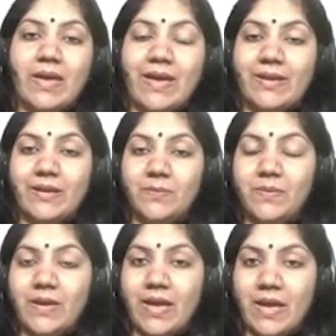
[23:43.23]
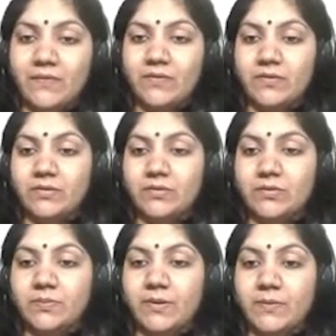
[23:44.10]
LLP have a
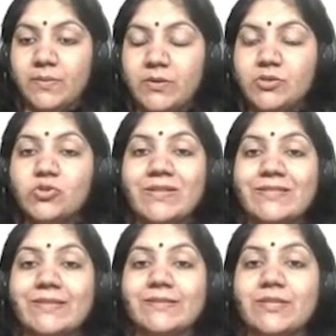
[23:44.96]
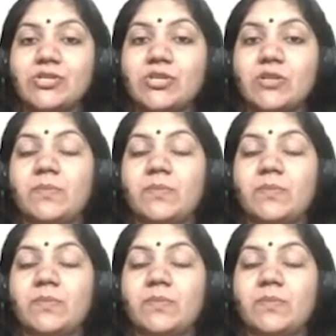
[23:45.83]
perpetual succession.